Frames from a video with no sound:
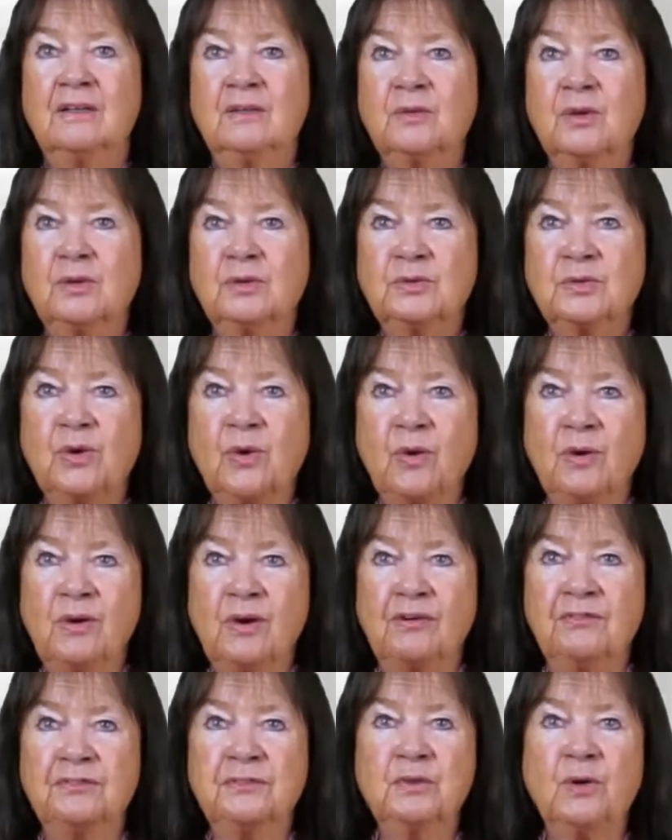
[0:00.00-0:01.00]
the
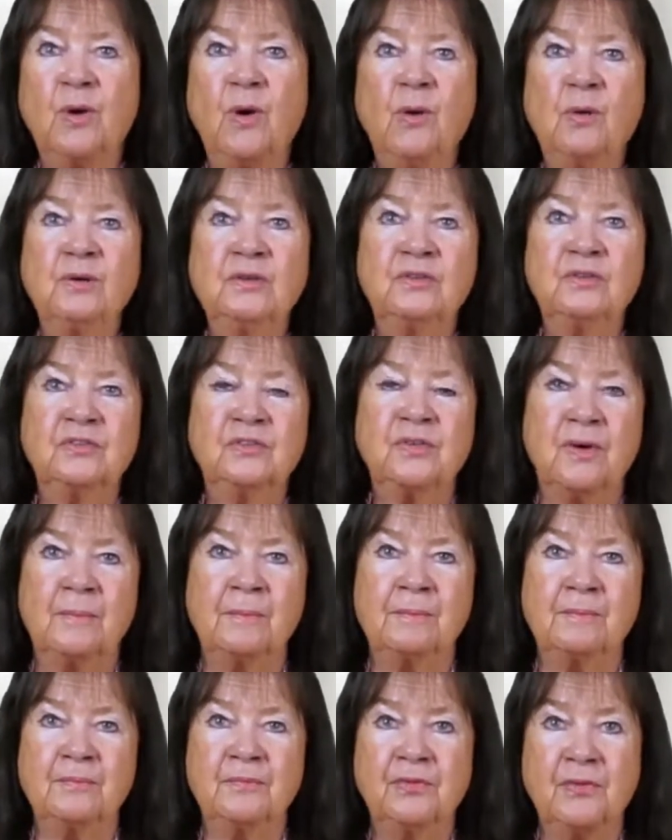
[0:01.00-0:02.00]
control of drones
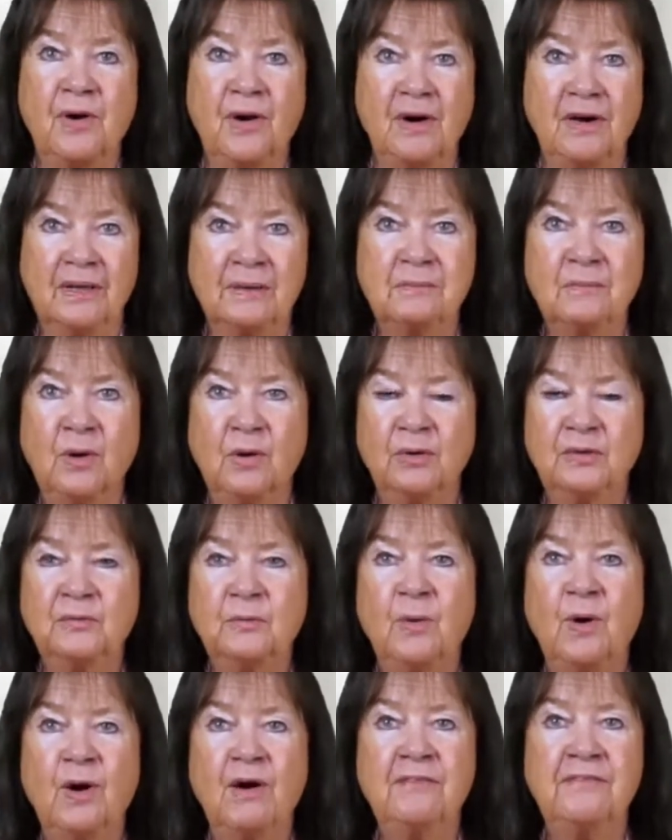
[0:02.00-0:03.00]
for
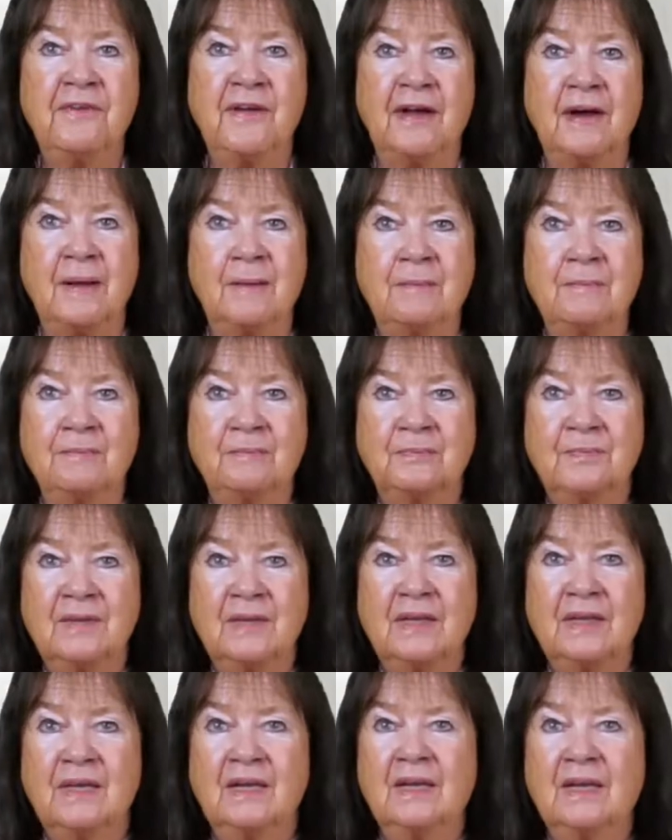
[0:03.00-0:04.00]
remote warfare,
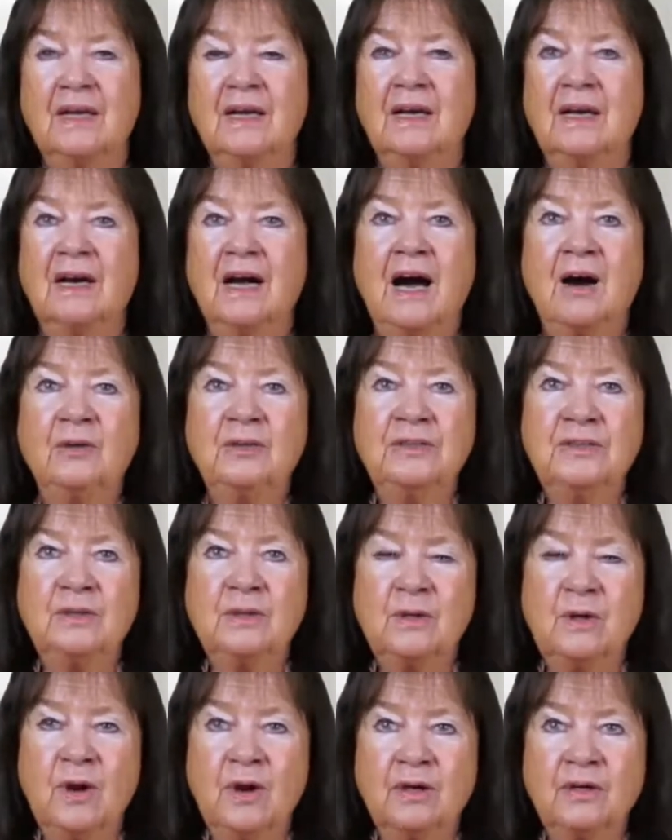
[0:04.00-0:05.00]

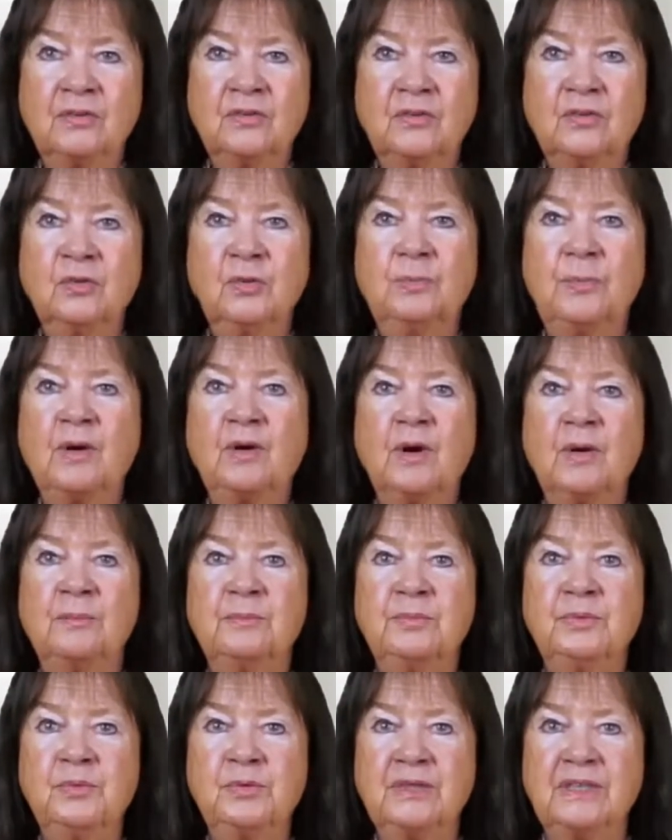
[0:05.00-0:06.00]
round-the-clock
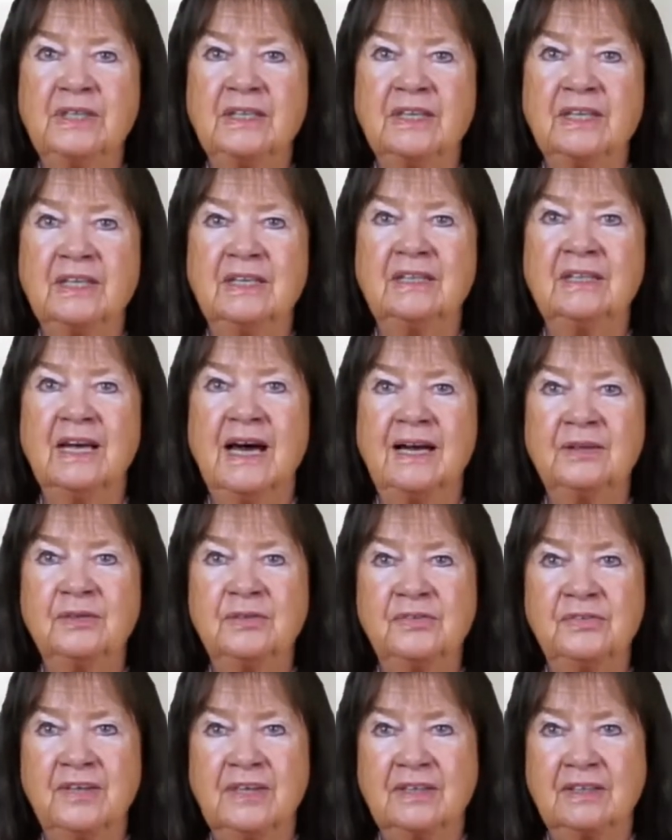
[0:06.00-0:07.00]
supercomputing in
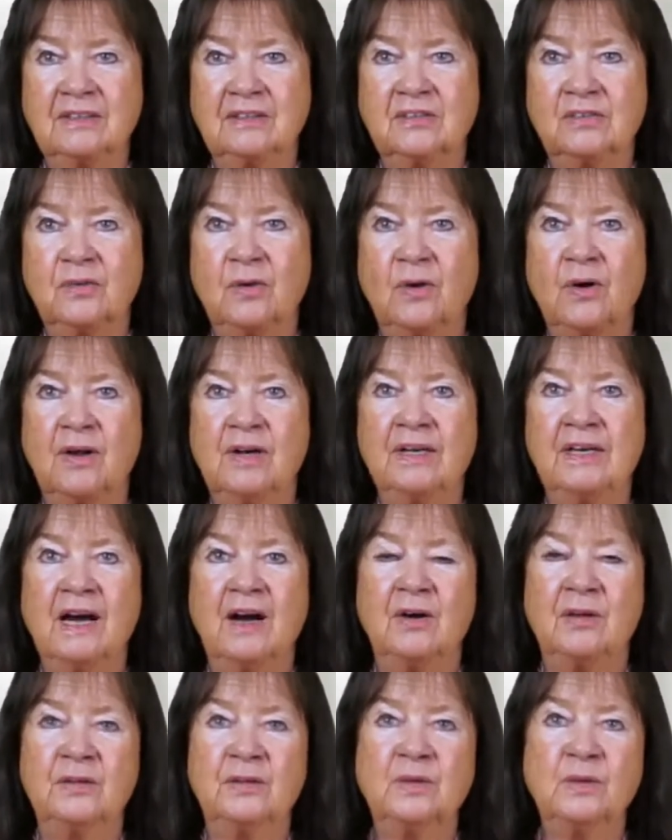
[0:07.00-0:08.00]
nanoseconds all
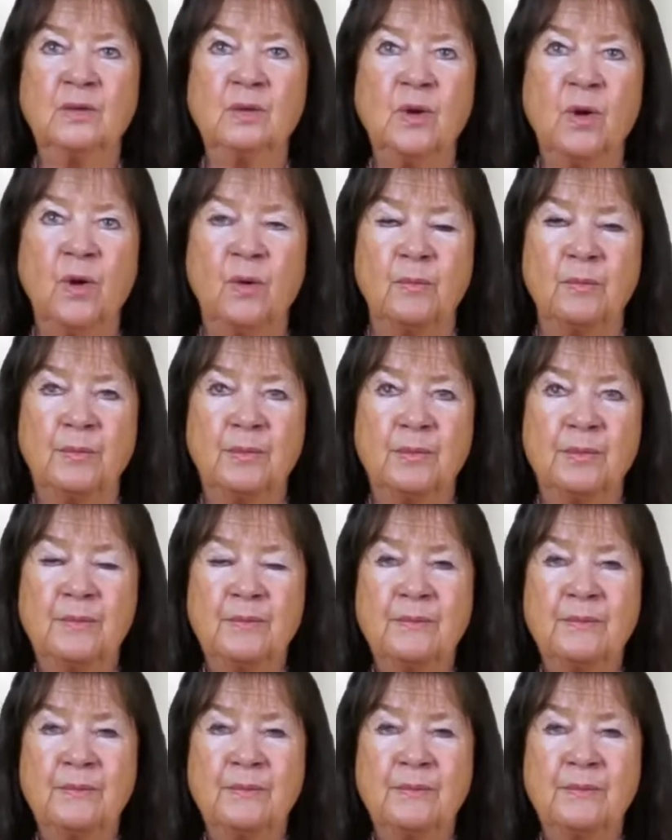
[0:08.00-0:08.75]
around the globe,